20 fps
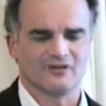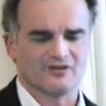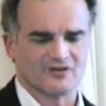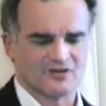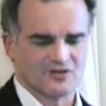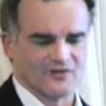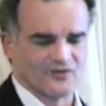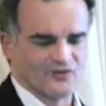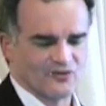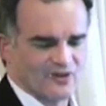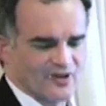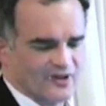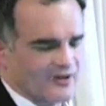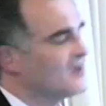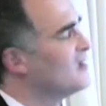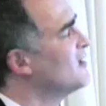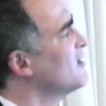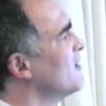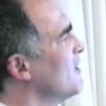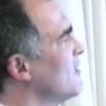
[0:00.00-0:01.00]
software
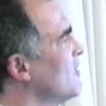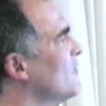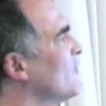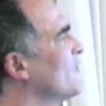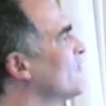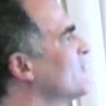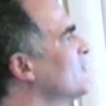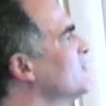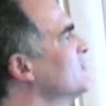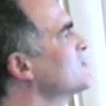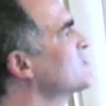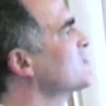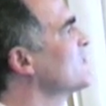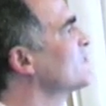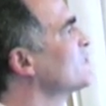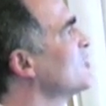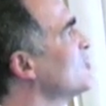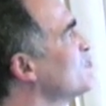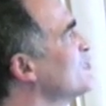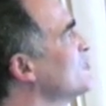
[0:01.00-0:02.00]

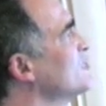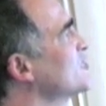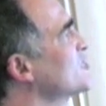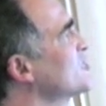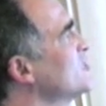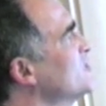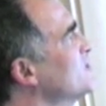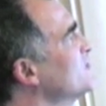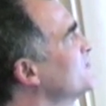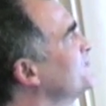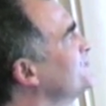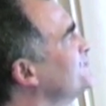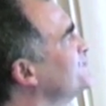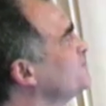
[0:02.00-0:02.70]
production.